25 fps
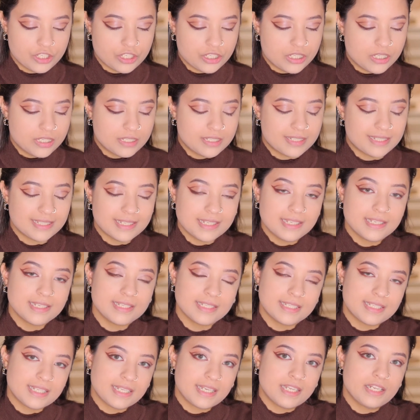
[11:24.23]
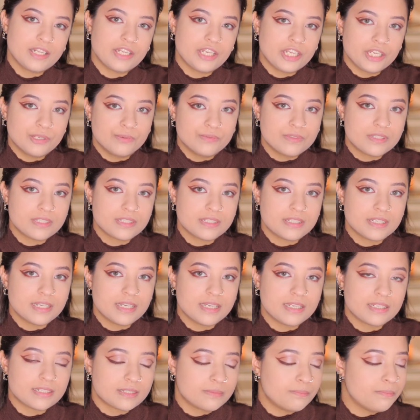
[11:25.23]
This is the Nude
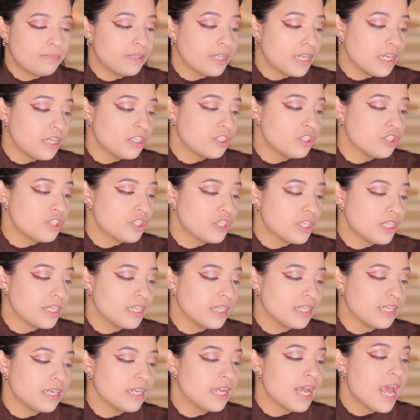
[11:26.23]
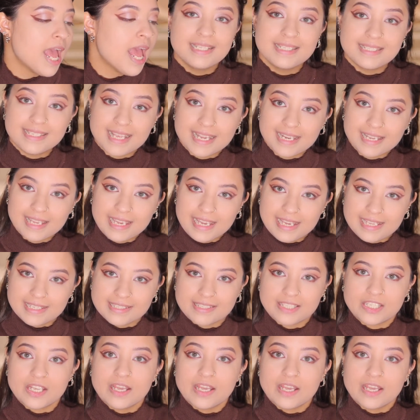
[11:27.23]
Sticks blush in Sunkissed.